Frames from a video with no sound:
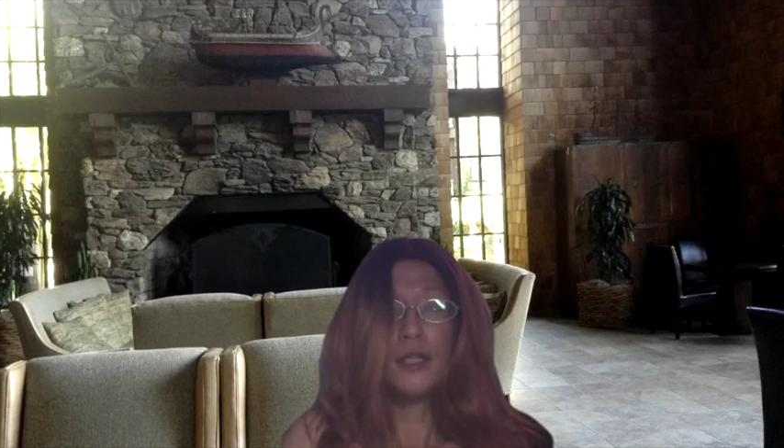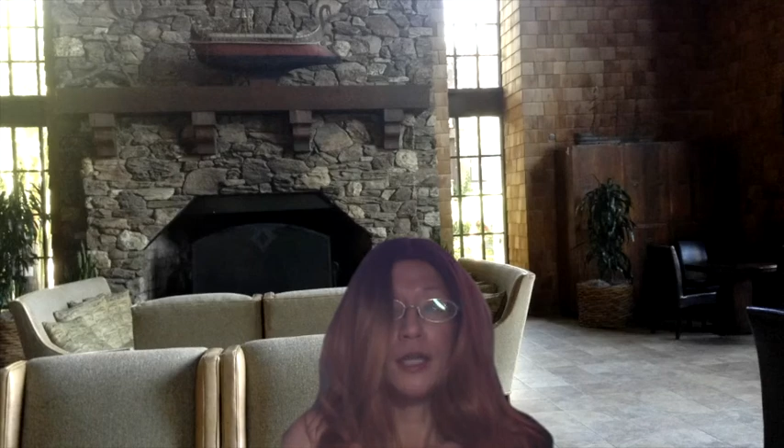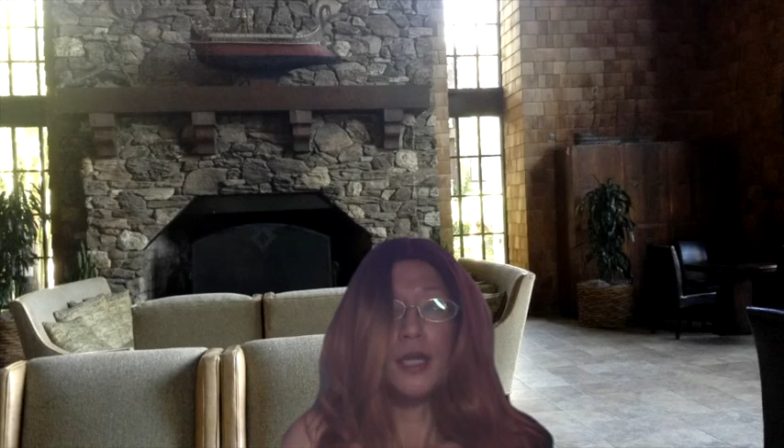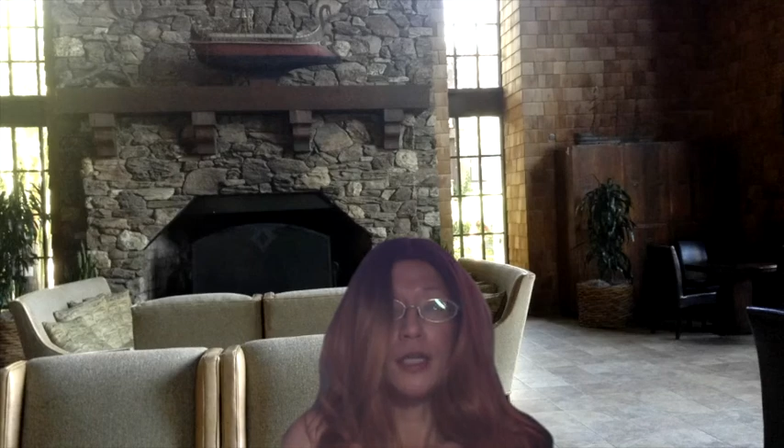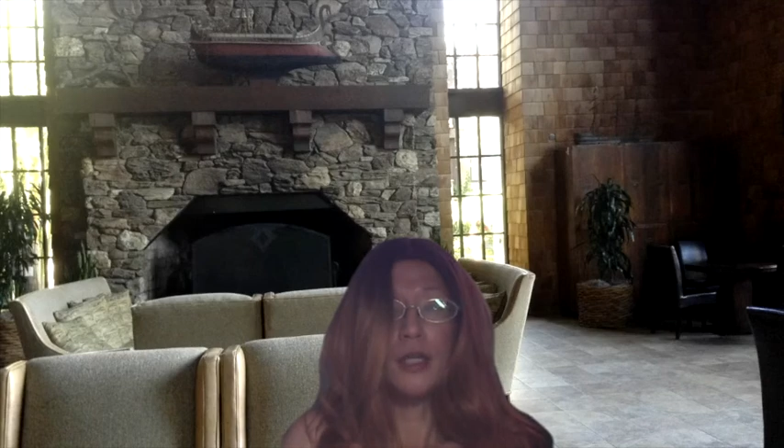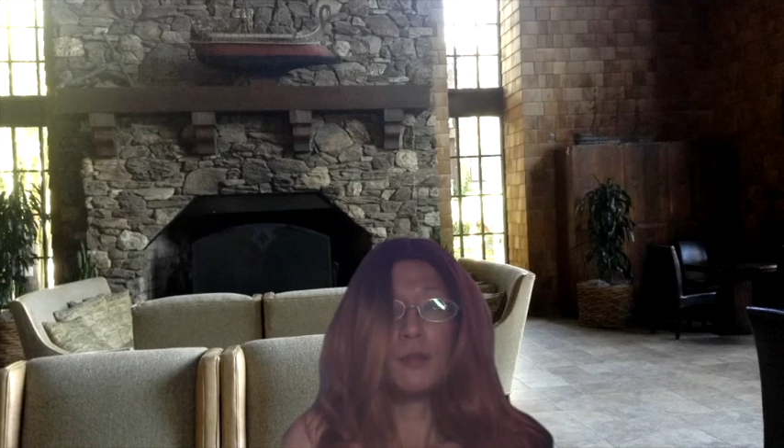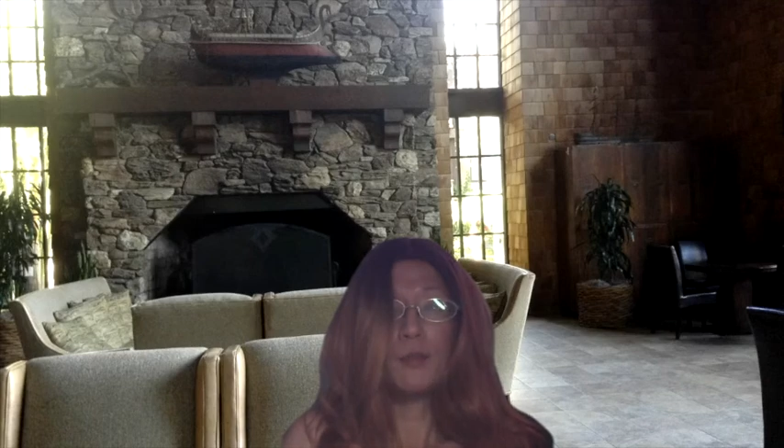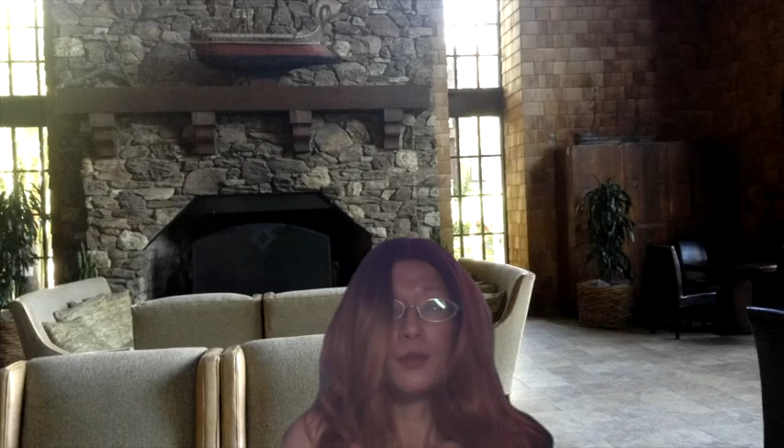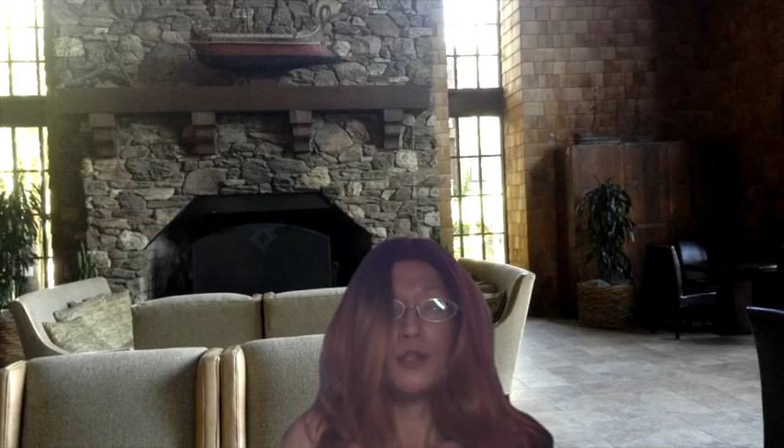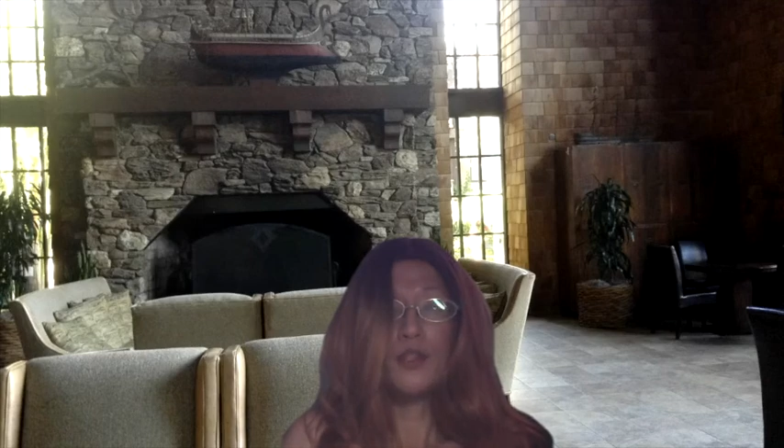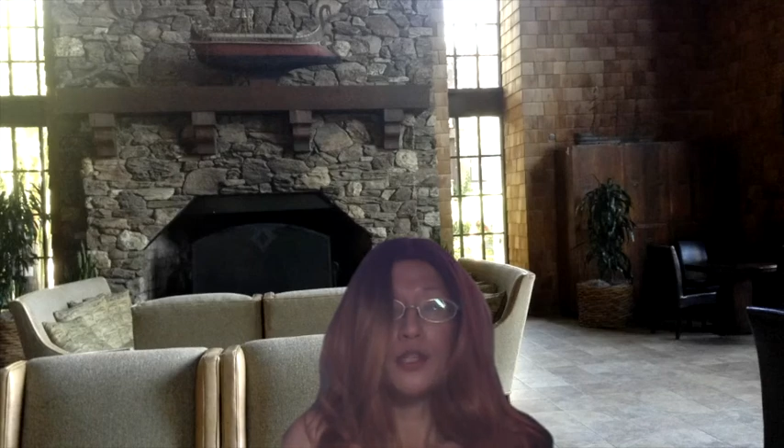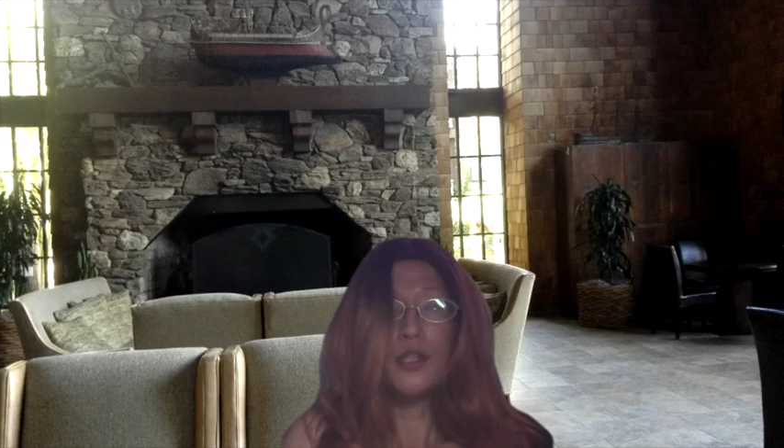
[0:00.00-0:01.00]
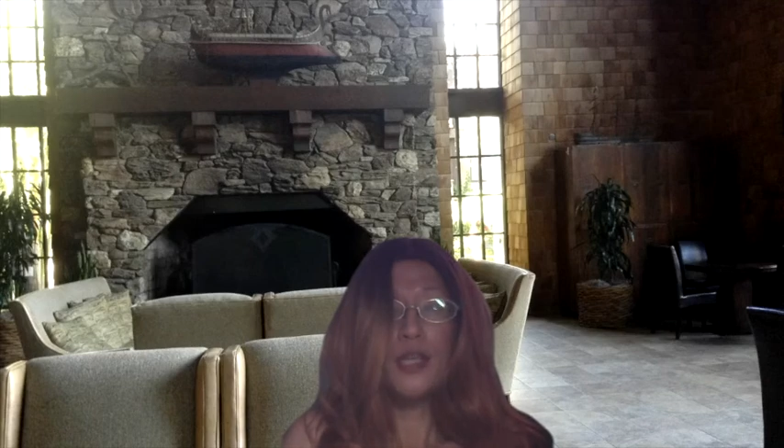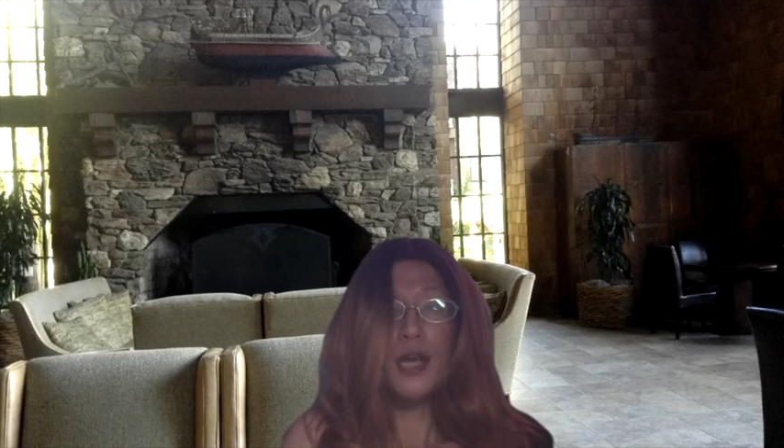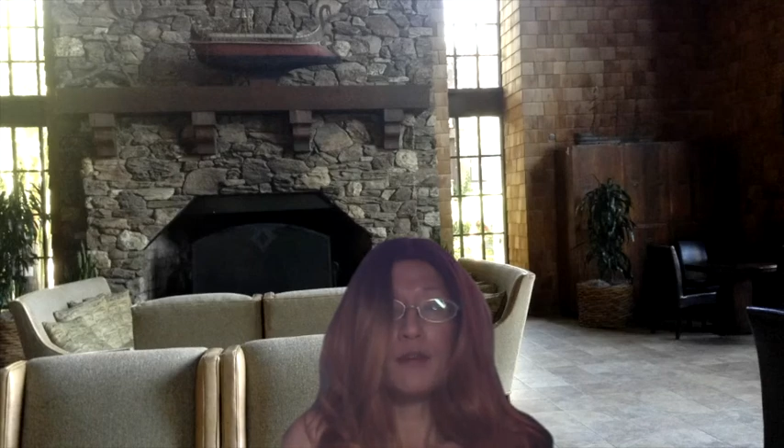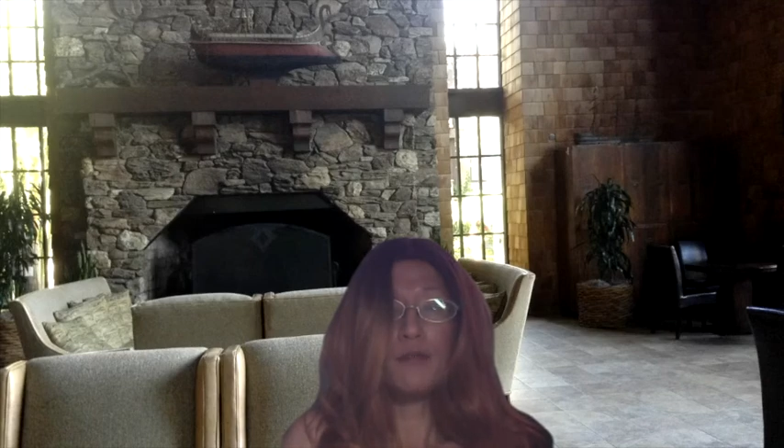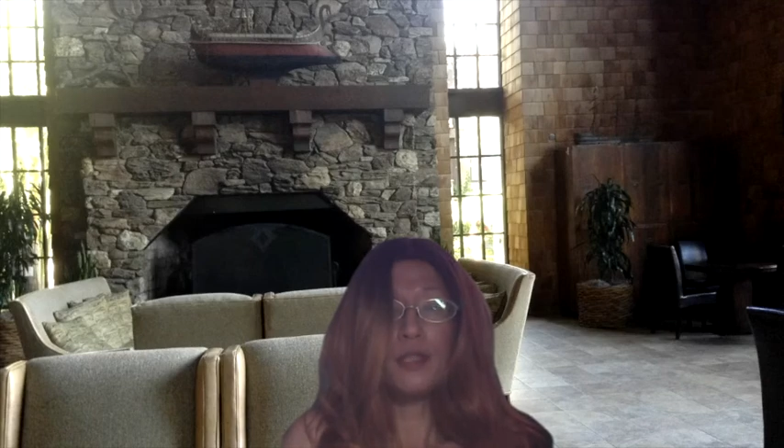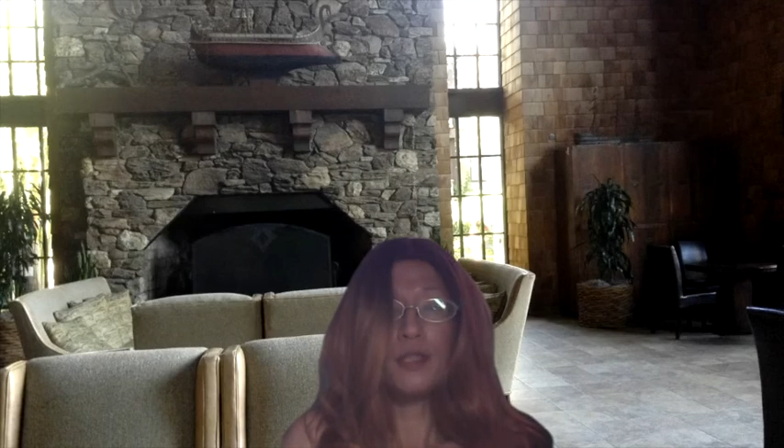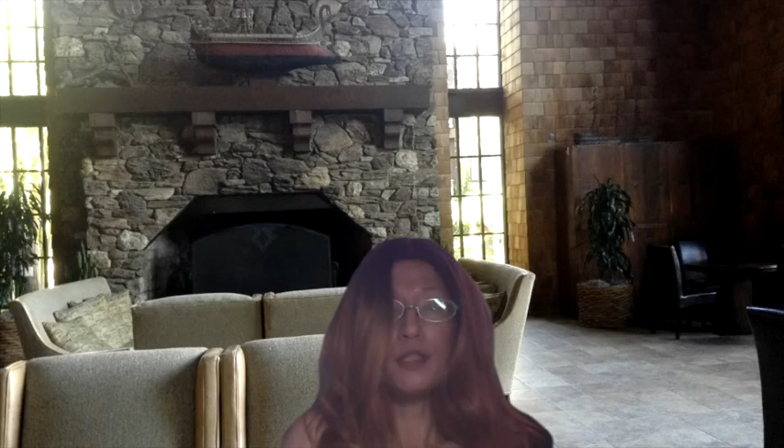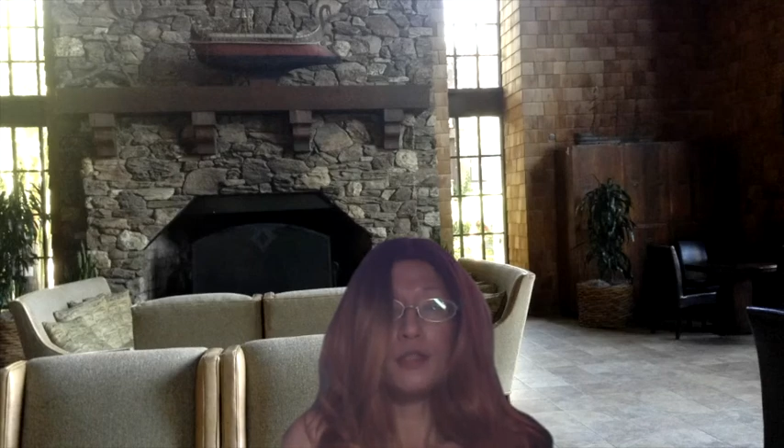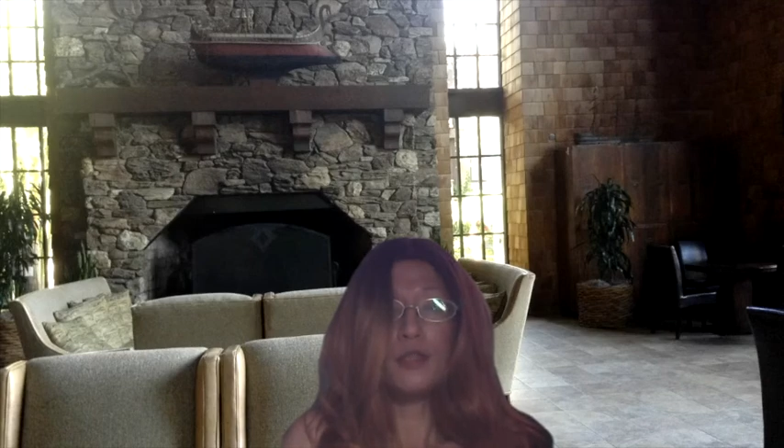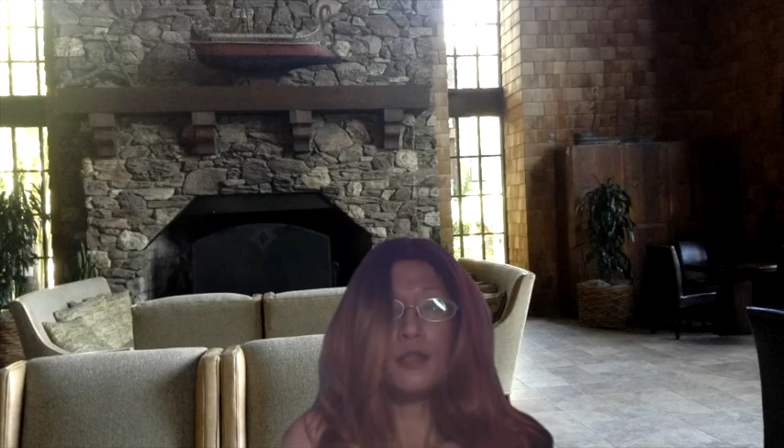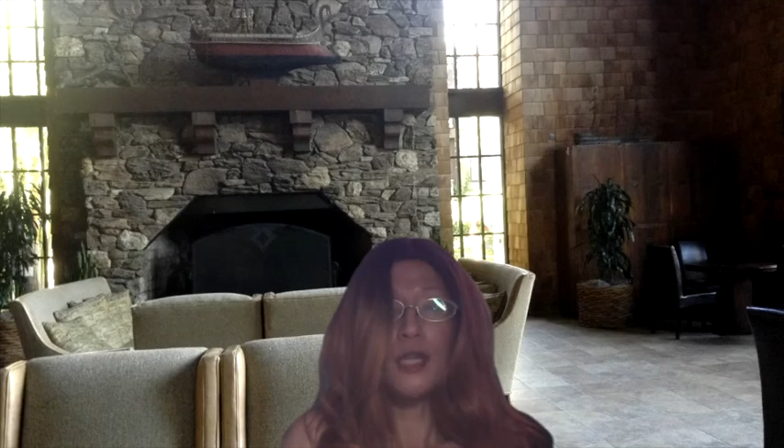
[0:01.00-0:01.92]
and put yourself into